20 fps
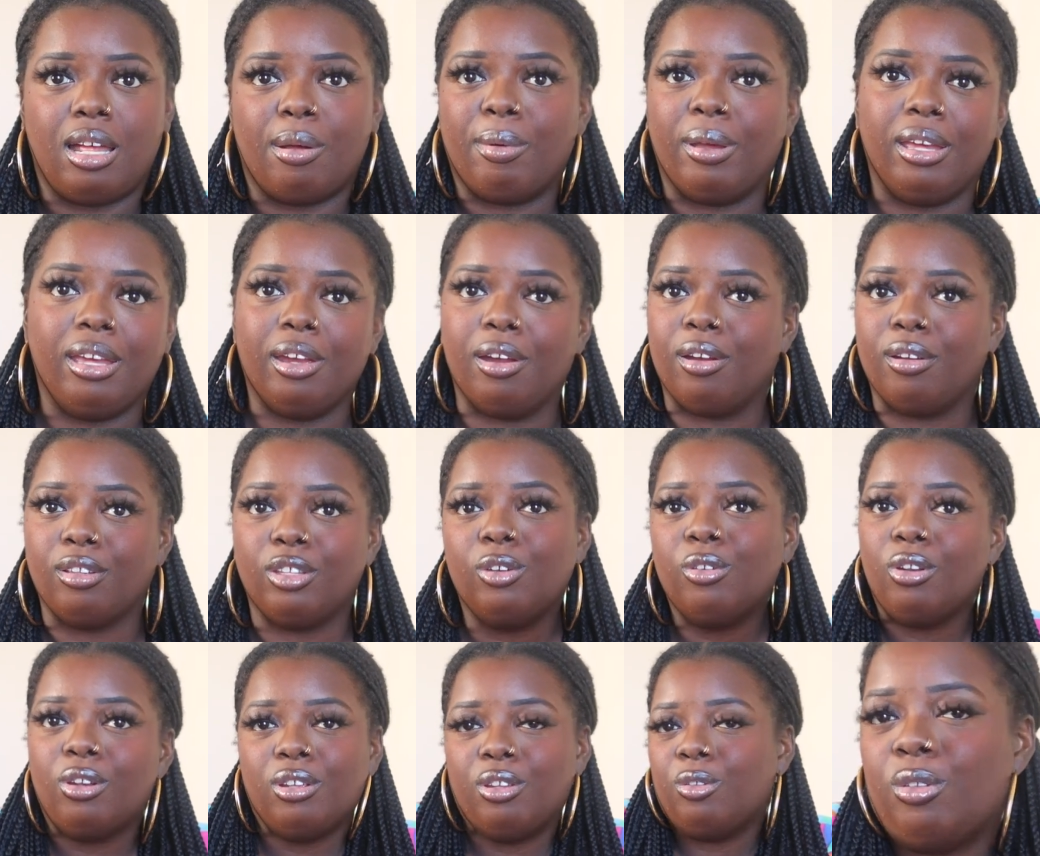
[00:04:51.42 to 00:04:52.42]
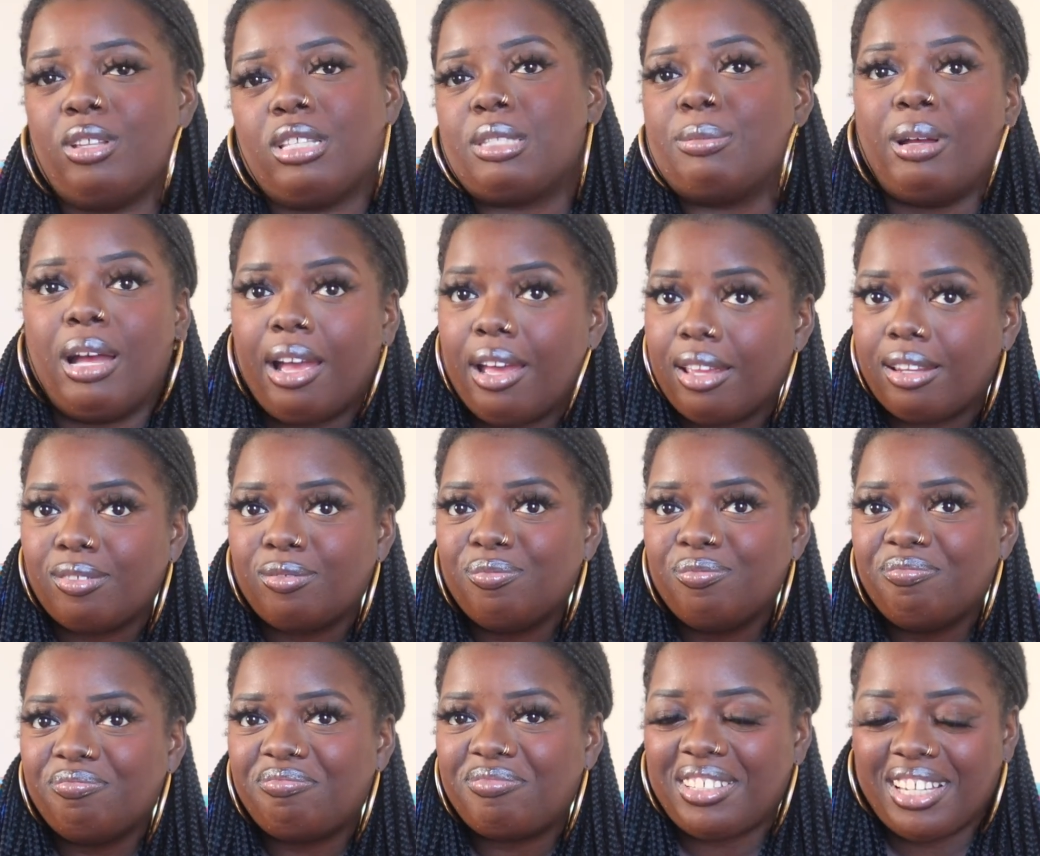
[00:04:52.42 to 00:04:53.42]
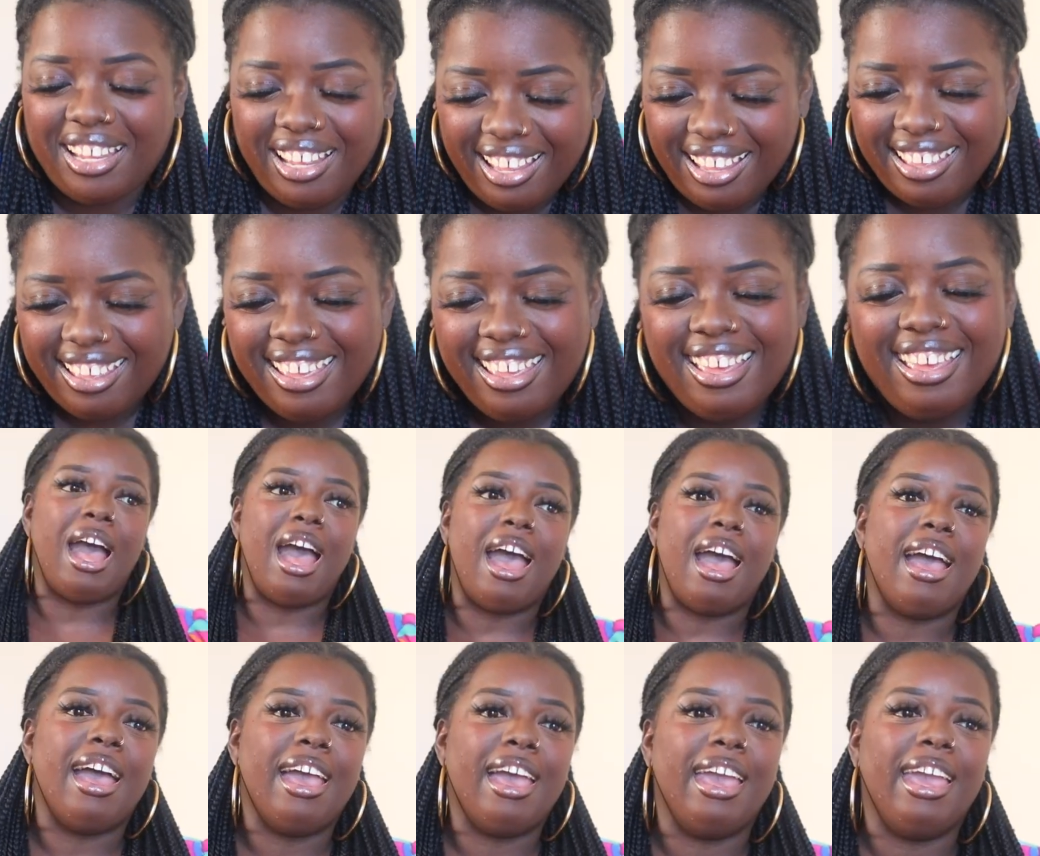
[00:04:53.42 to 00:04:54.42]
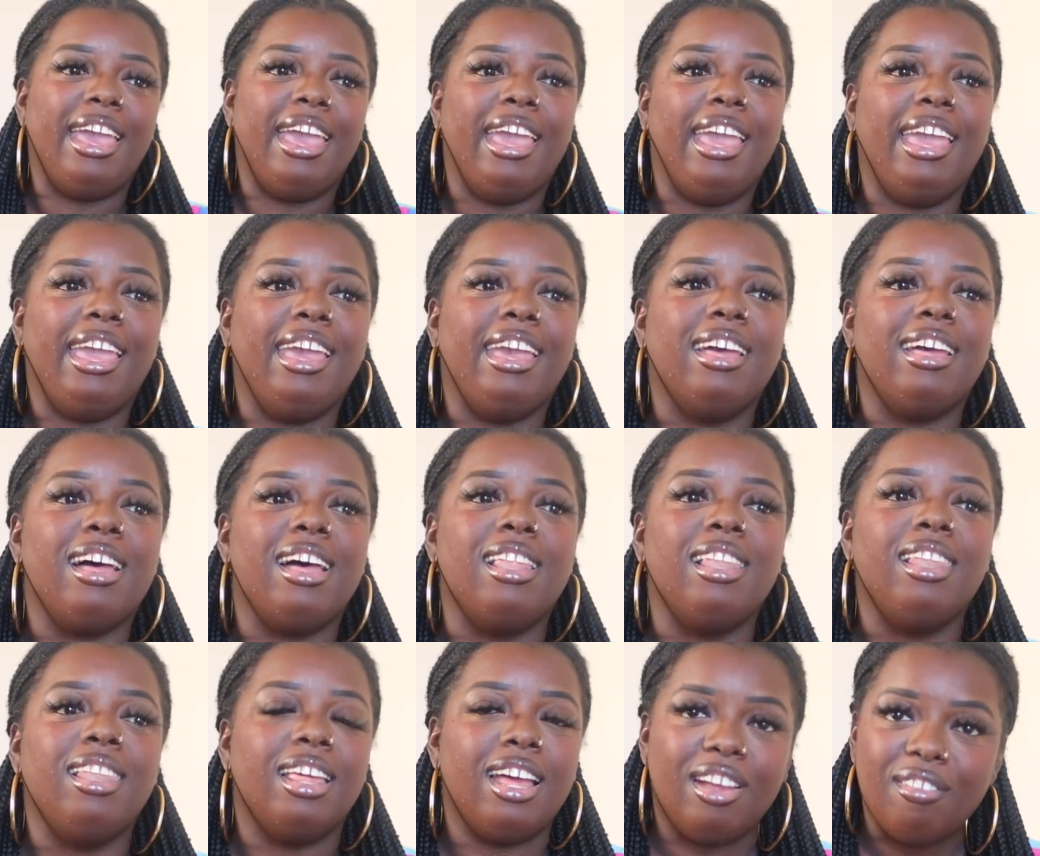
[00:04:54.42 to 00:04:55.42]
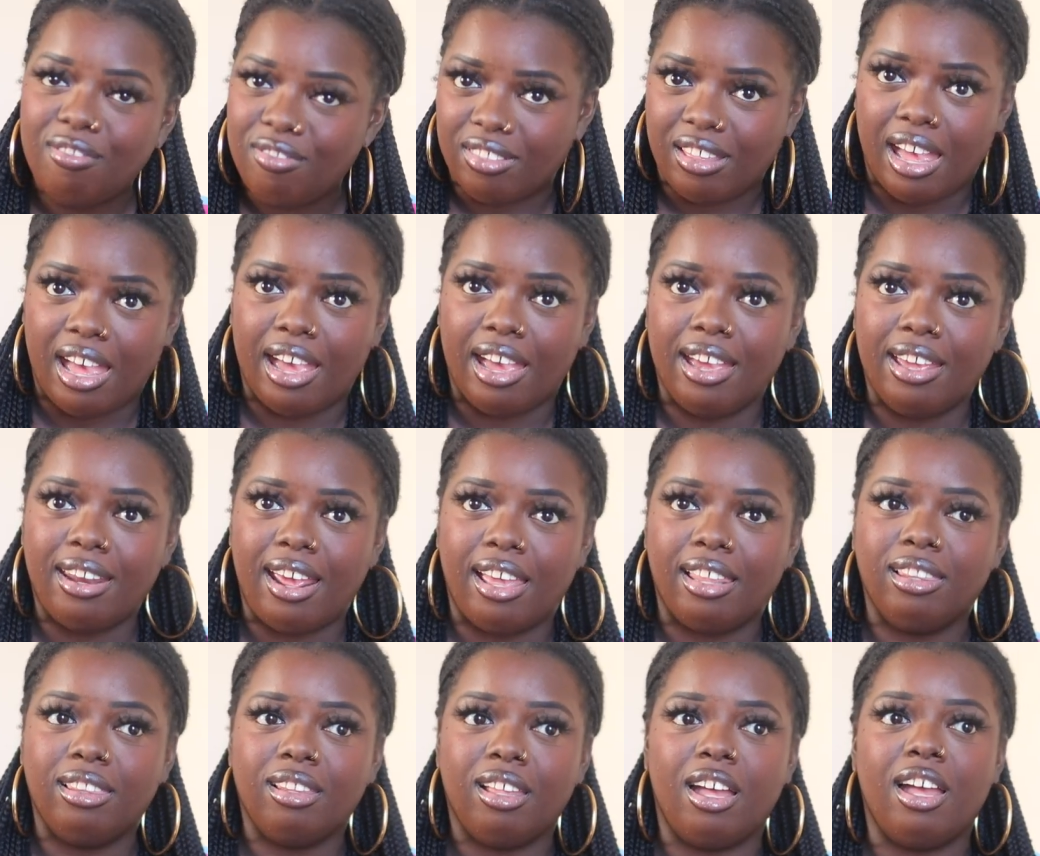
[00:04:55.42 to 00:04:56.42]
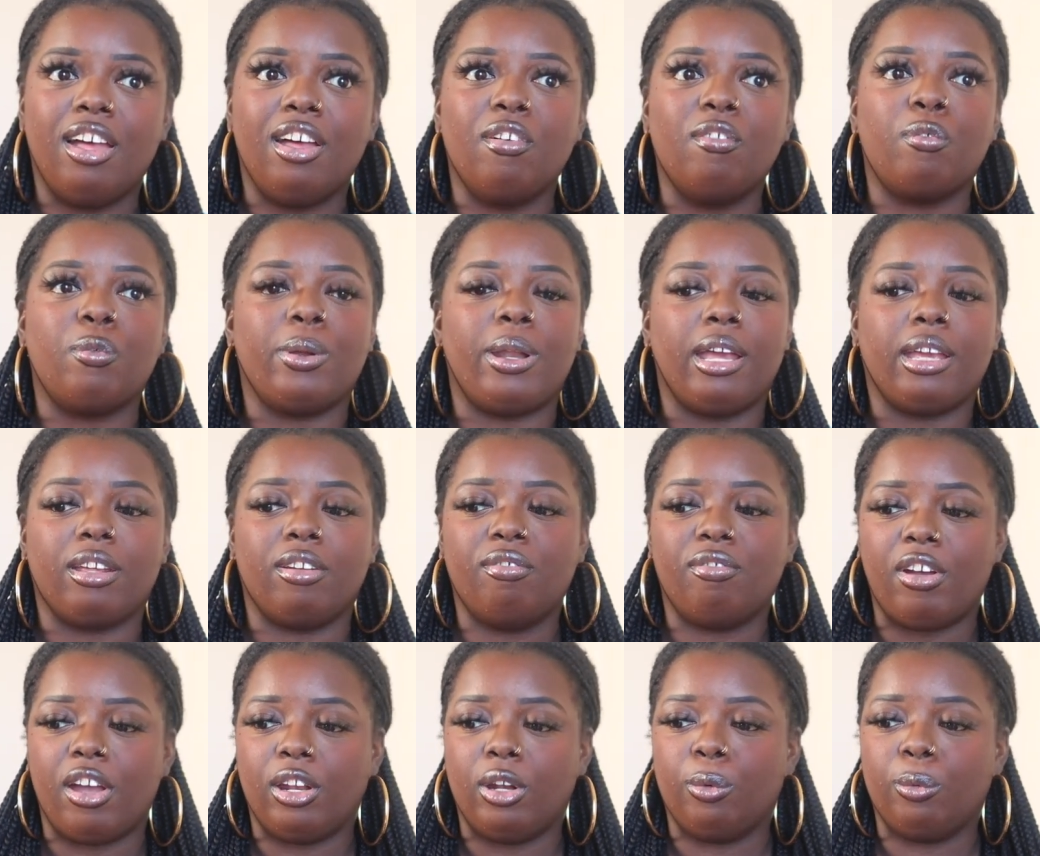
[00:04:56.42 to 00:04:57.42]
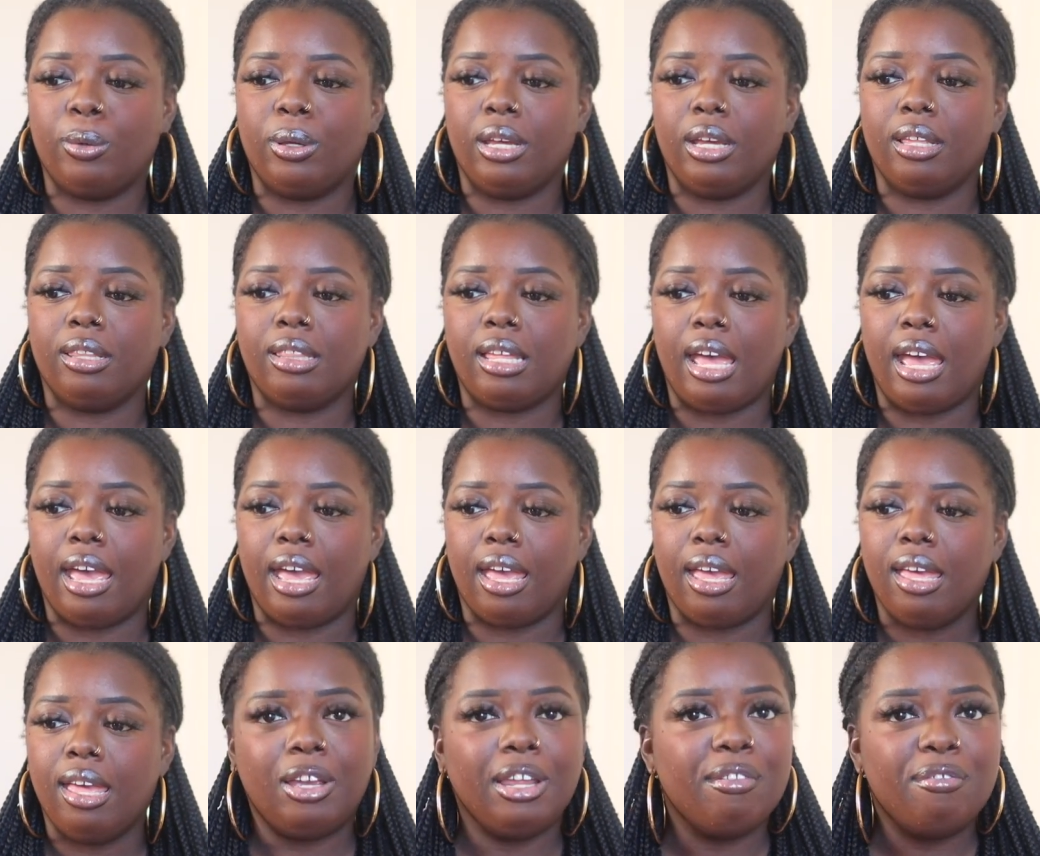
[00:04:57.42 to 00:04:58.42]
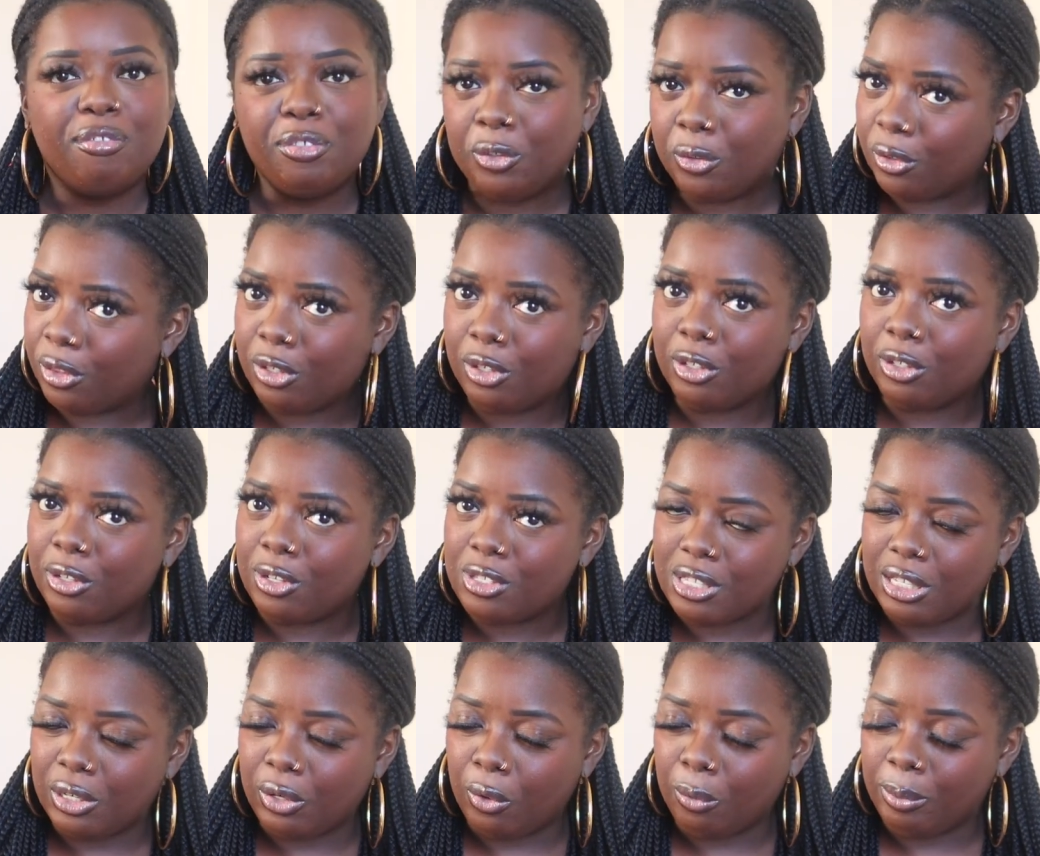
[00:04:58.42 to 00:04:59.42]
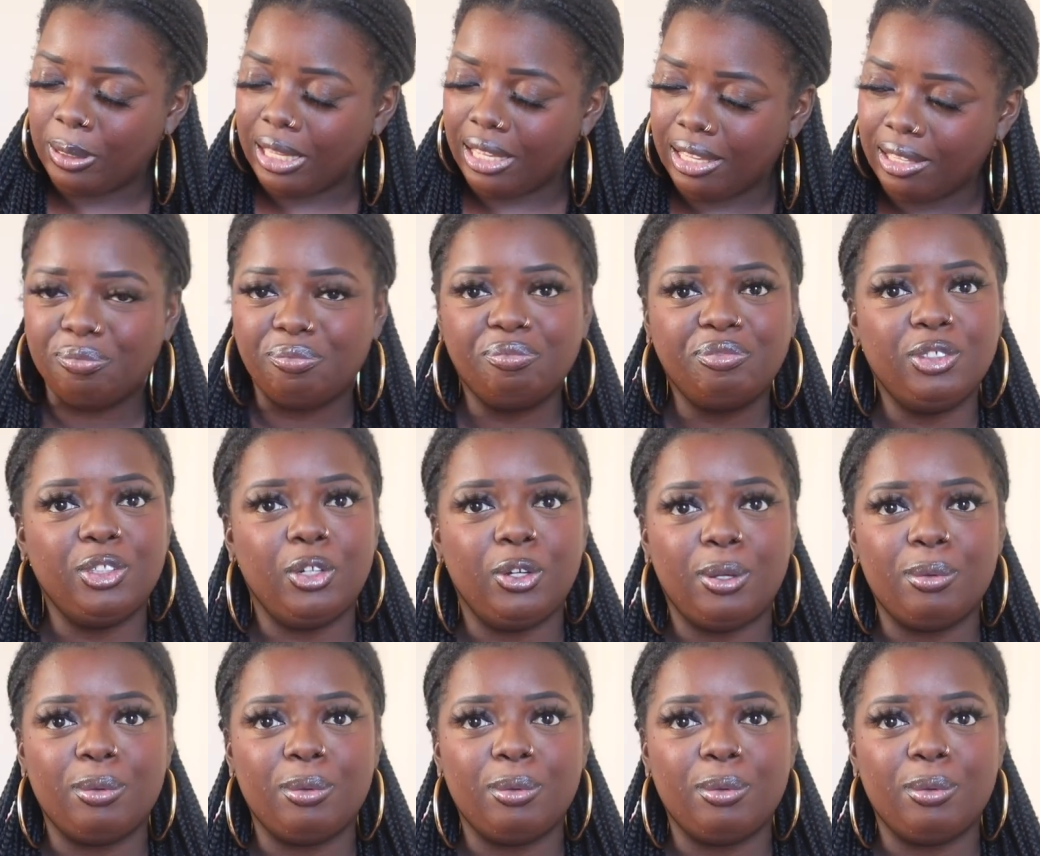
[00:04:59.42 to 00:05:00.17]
not my hair. You, it's mine. I love that. I love when I can find a wig that can fool the girls a little bit. You know